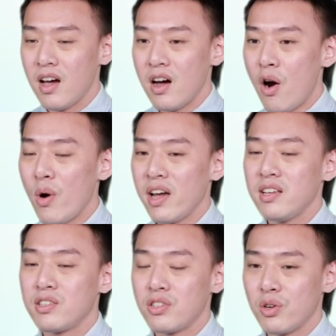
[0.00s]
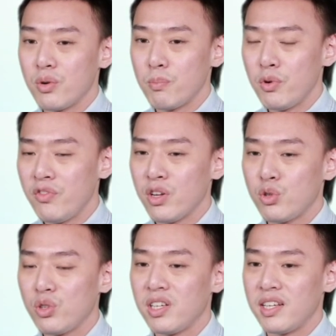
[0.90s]
All right, so moving on
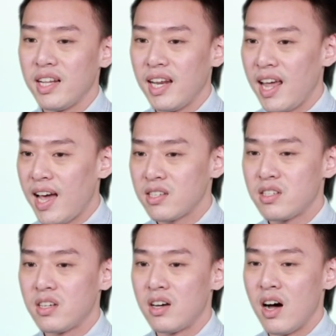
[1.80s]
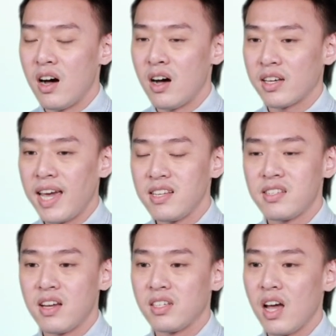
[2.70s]
to the last case
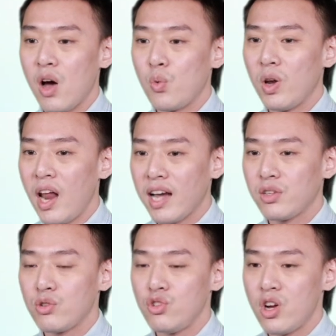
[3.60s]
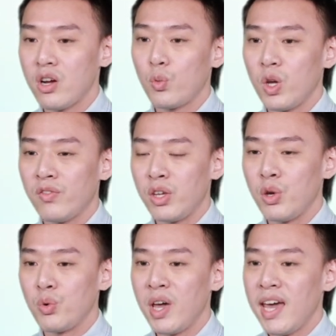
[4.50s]
study I would like to share with
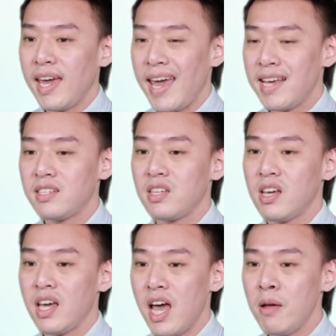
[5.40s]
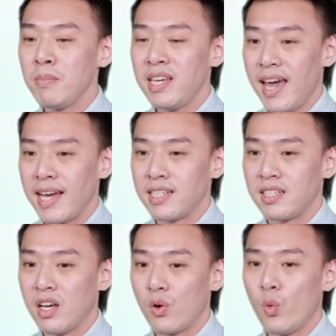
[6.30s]
you is MES.
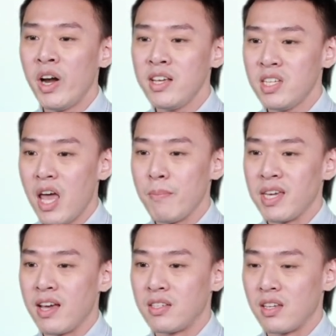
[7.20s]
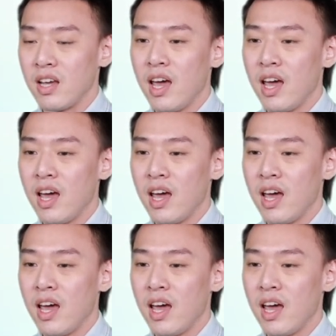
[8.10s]
What is MES?